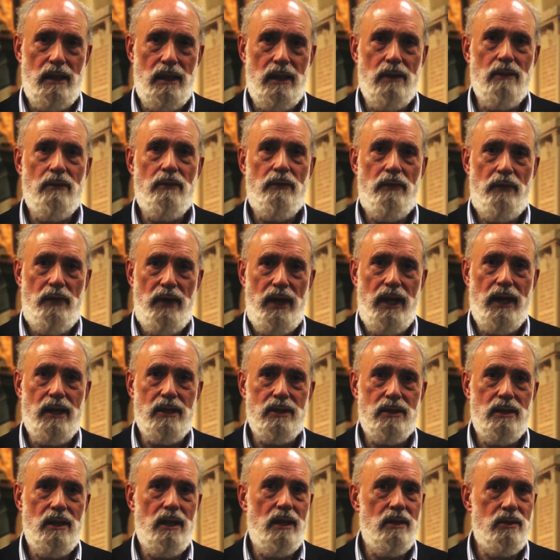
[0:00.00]
it
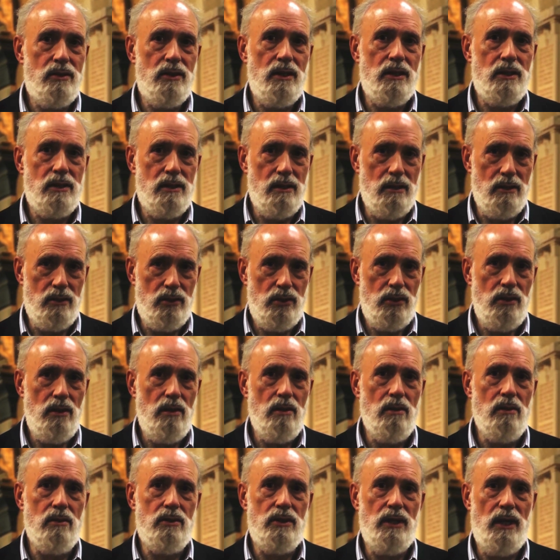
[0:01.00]
affects not just the
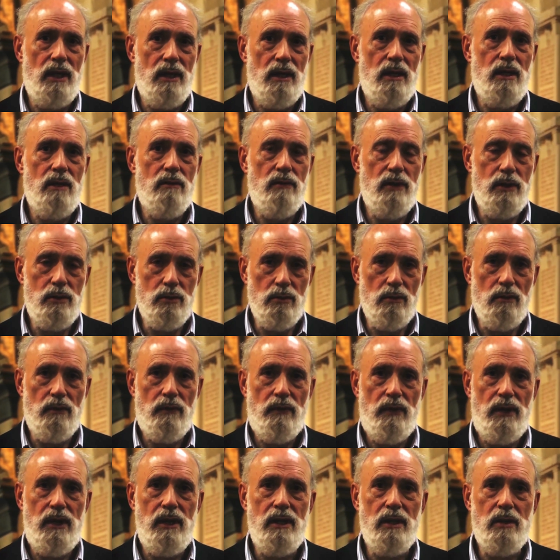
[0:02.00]
church and individual
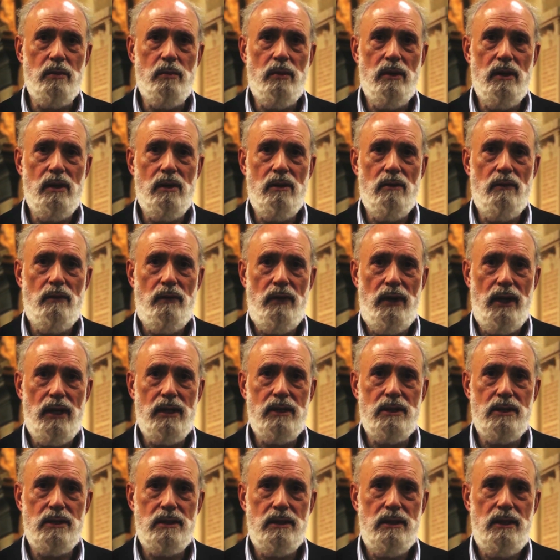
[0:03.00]
faith, but it
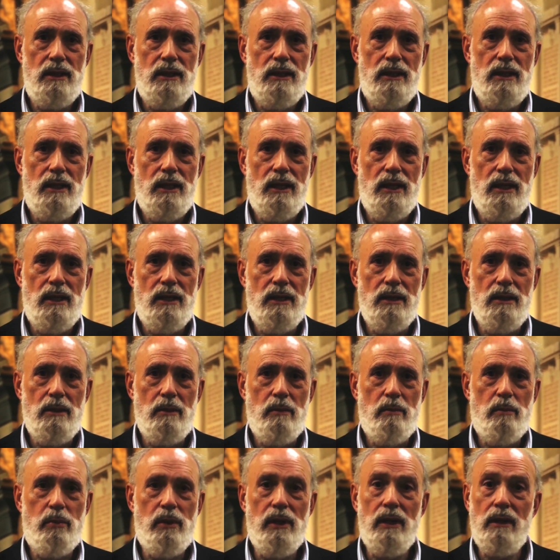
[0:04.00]
affects
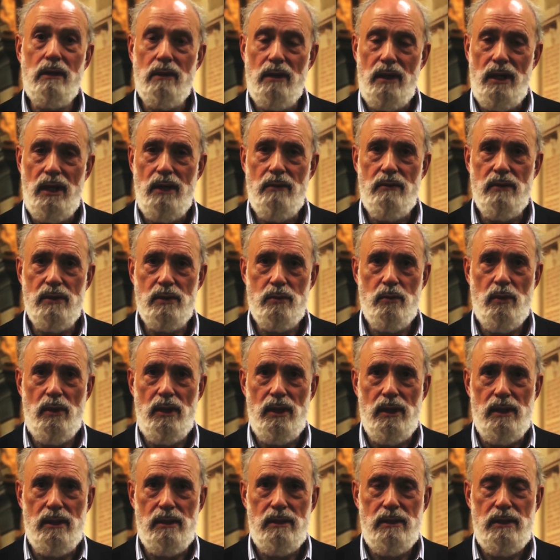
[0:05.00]
political life as
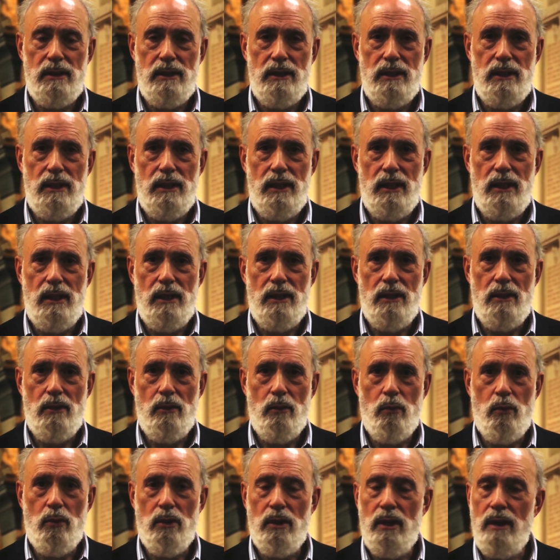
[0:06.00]
well.
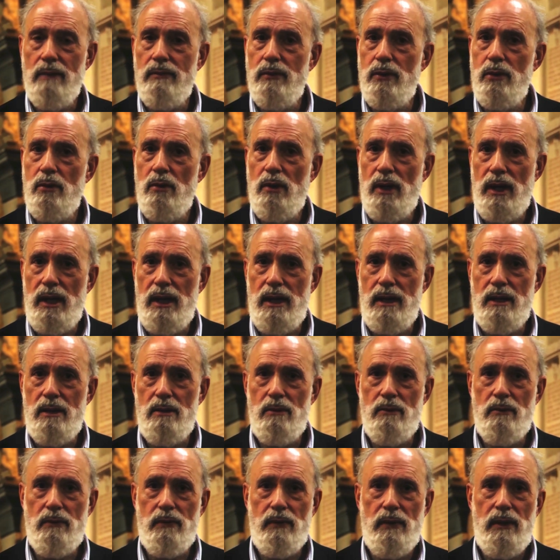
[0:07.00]
Wherever you
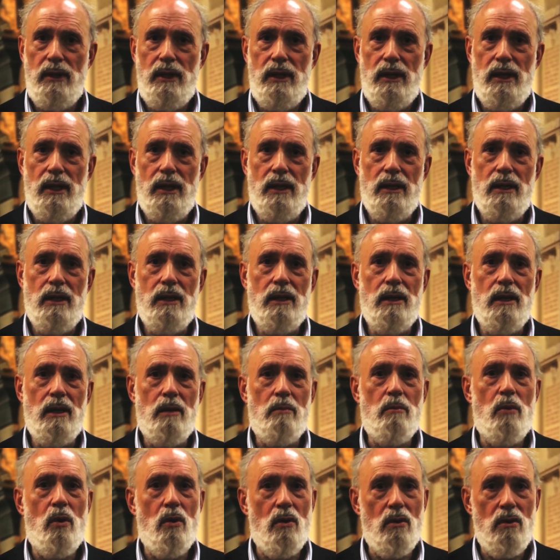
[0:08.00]
have
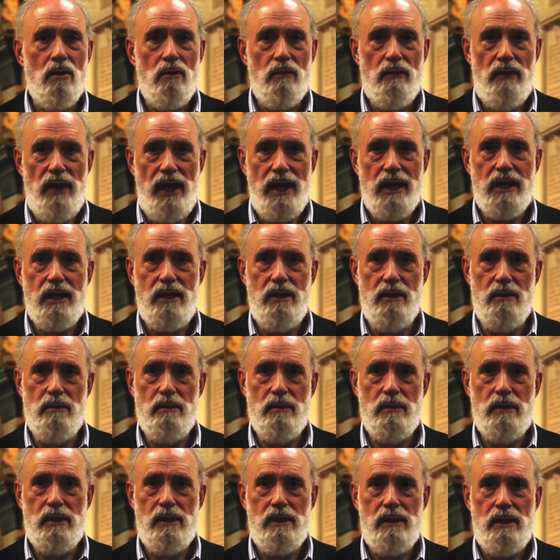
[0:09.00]
a moral
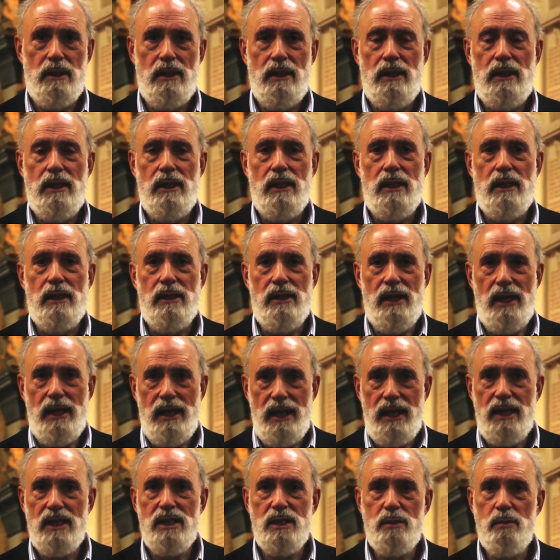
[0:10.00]
vacuum, that
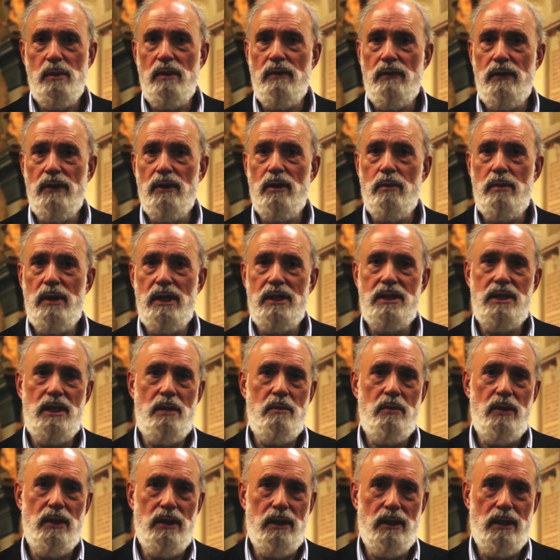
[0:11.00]
has to be filled by
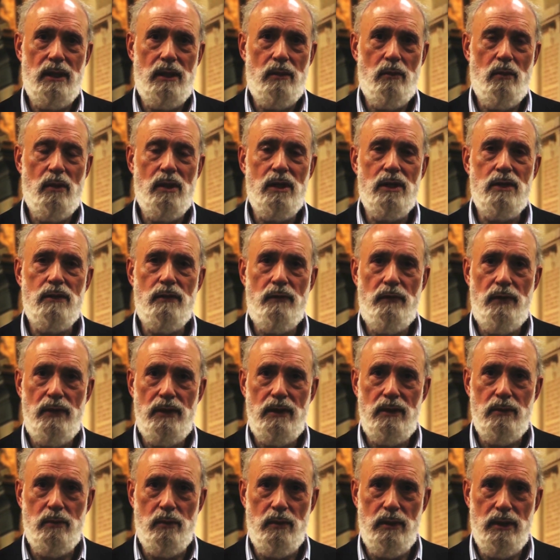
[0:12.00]
something. And what it's
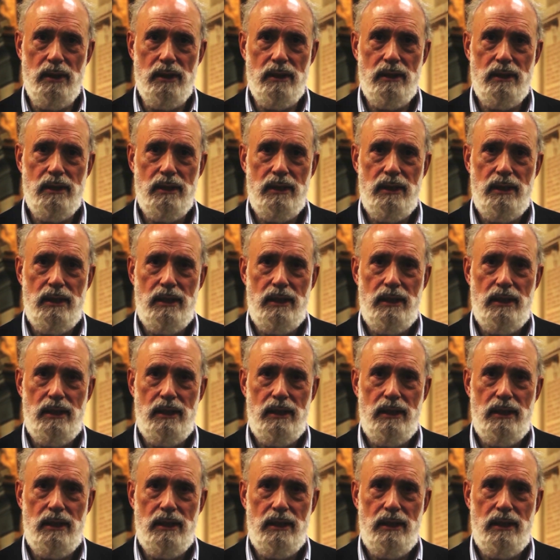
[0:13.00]
filled with